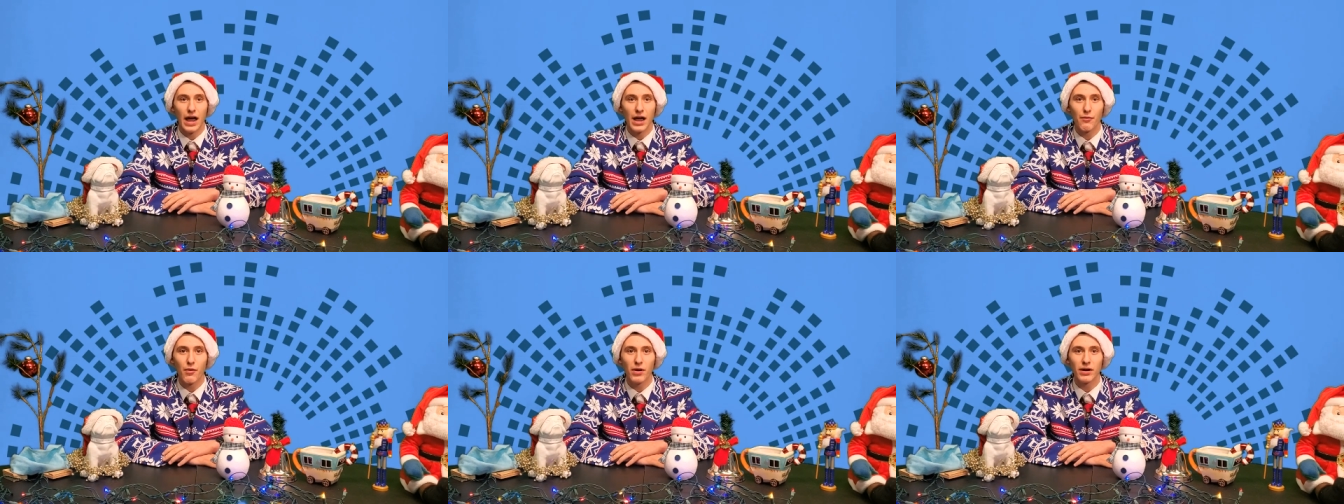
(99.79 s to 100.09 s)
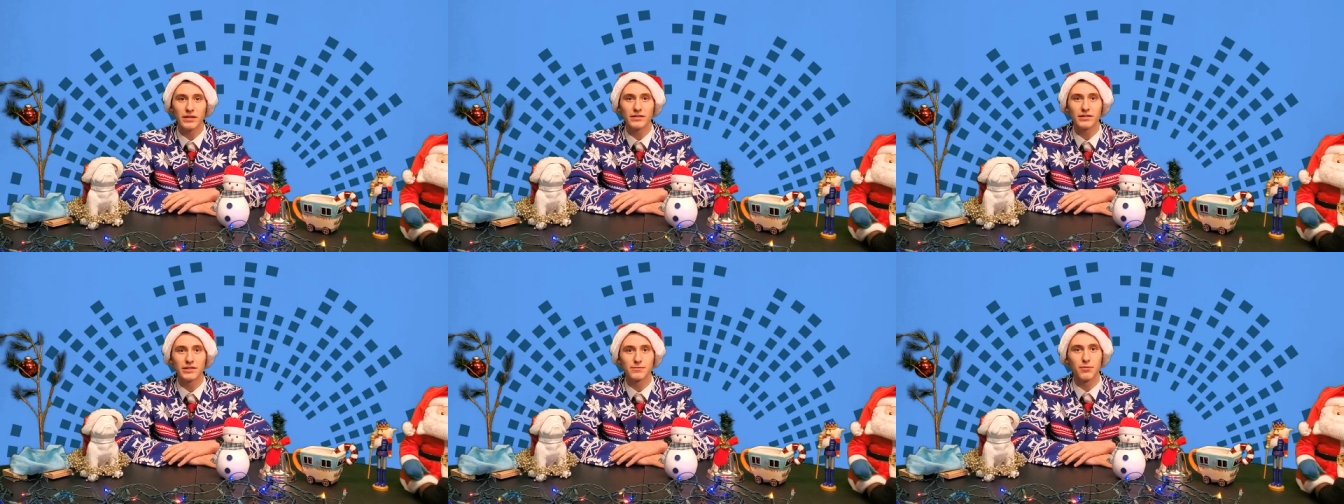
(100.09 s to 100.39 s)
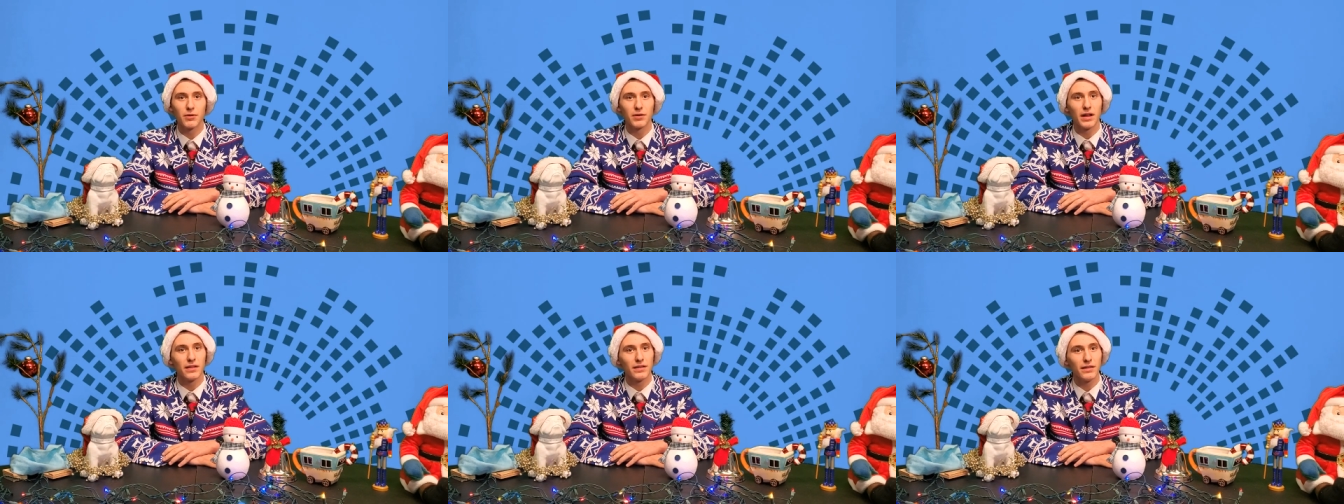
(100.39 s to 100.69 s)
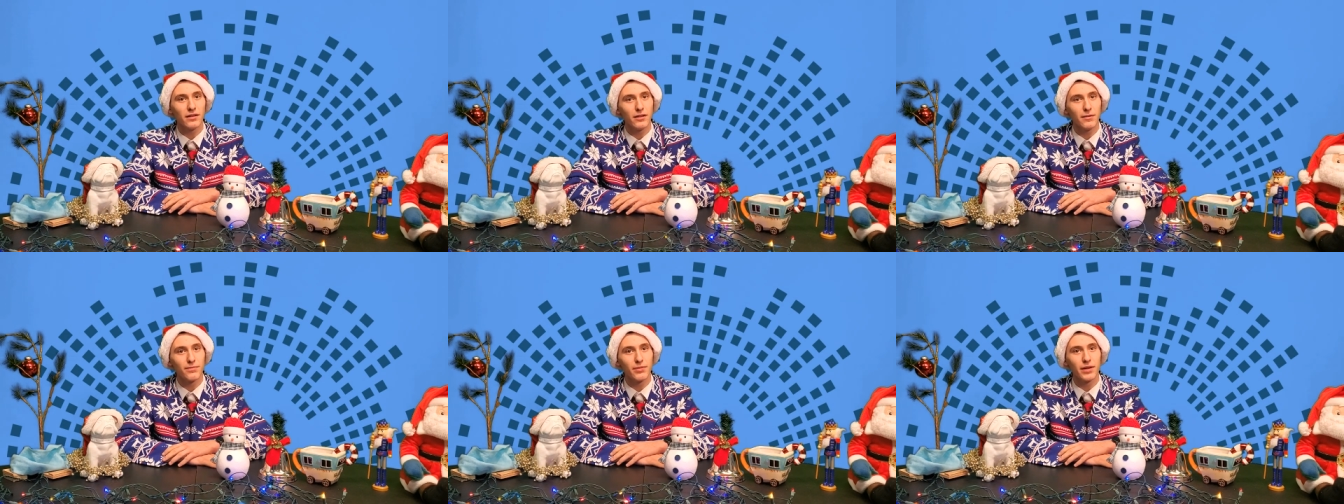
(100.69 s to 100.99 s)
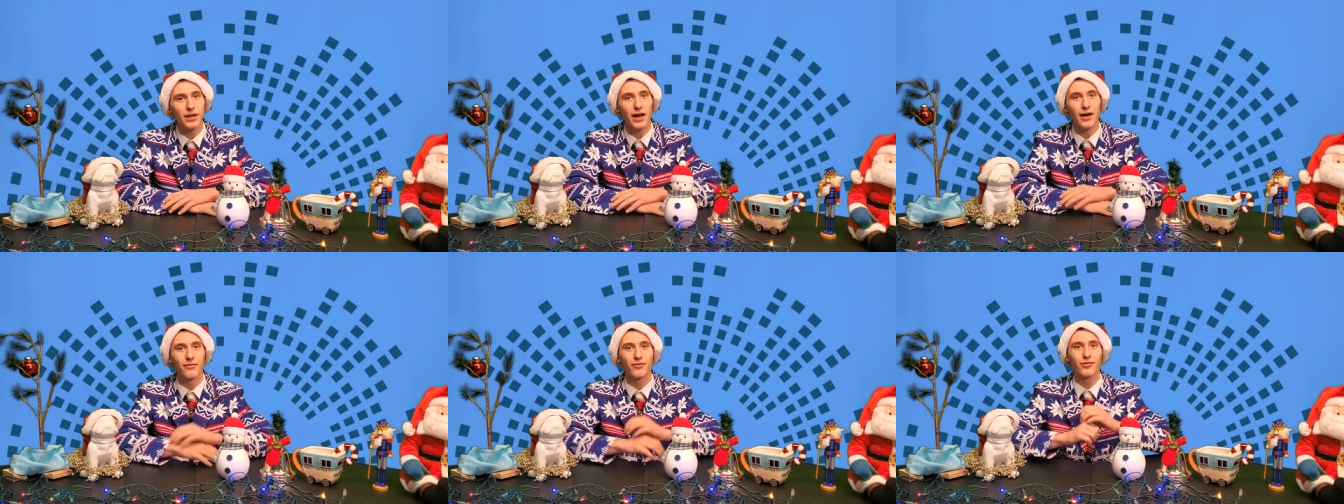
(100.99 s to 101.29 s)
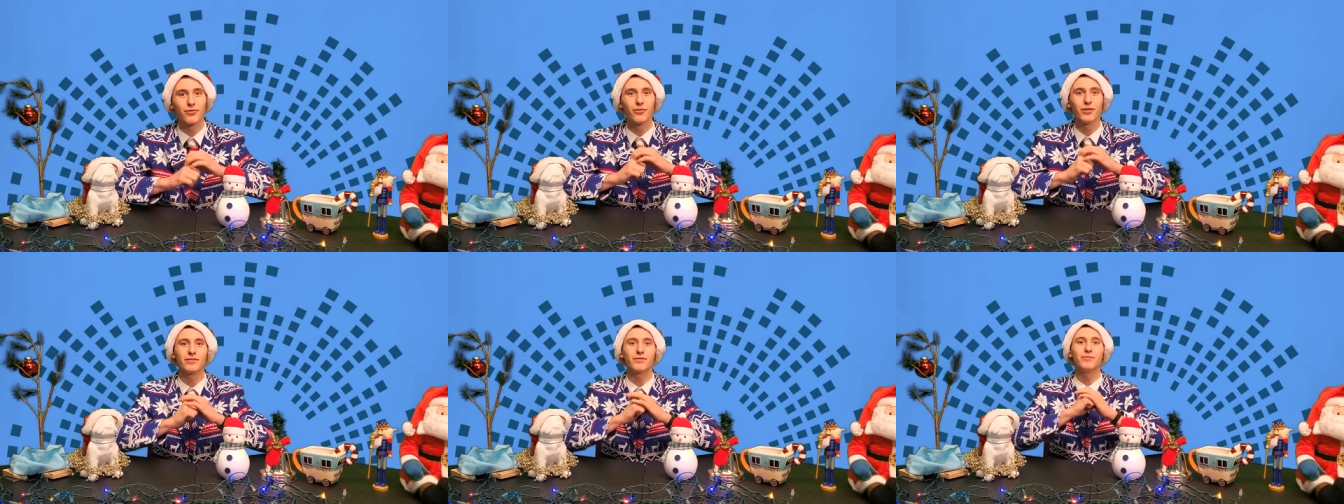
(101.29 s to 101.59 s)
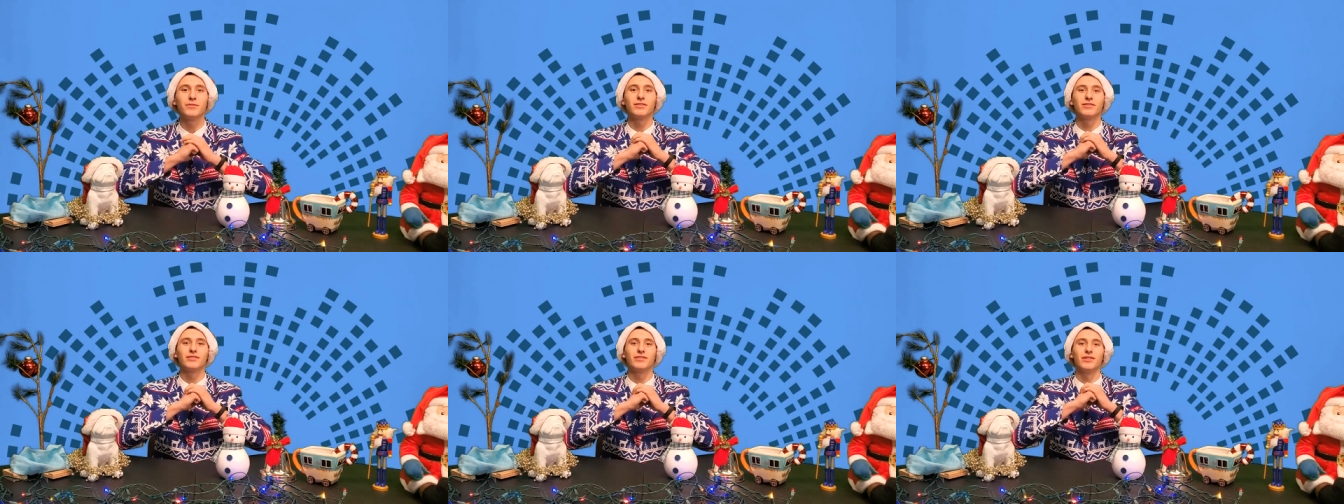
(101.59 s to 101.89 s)
I wanted to spread a little bit of
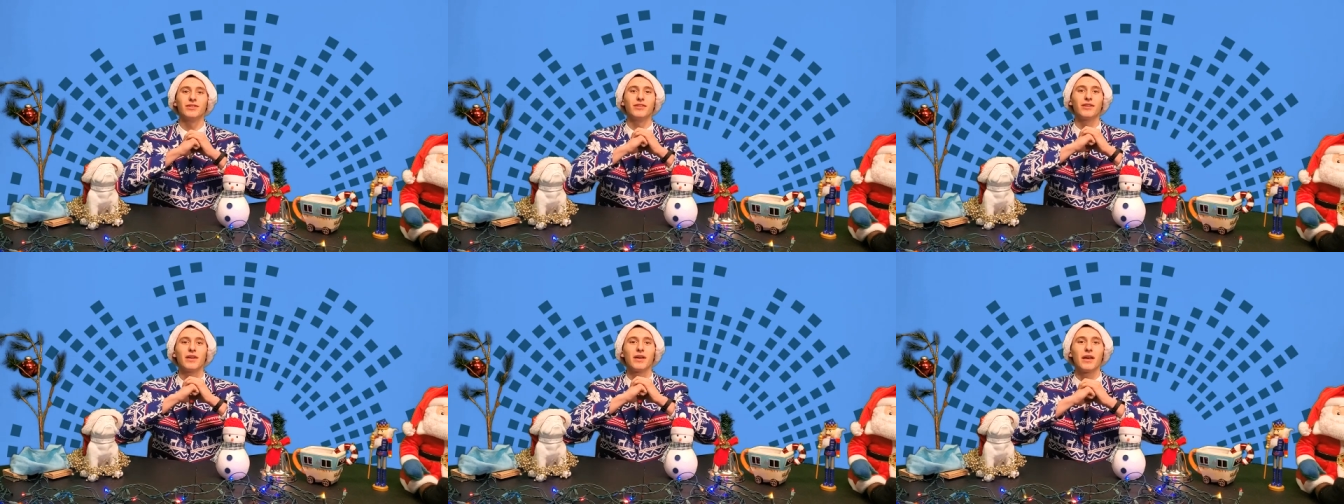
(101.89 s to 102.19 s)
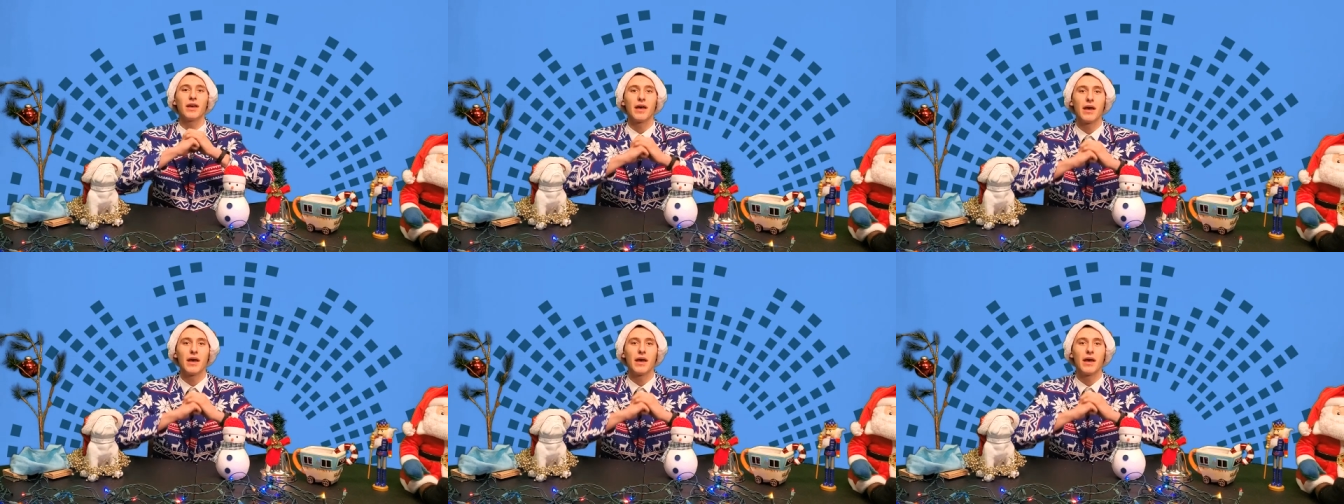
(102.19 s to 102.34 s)
Christmas cheer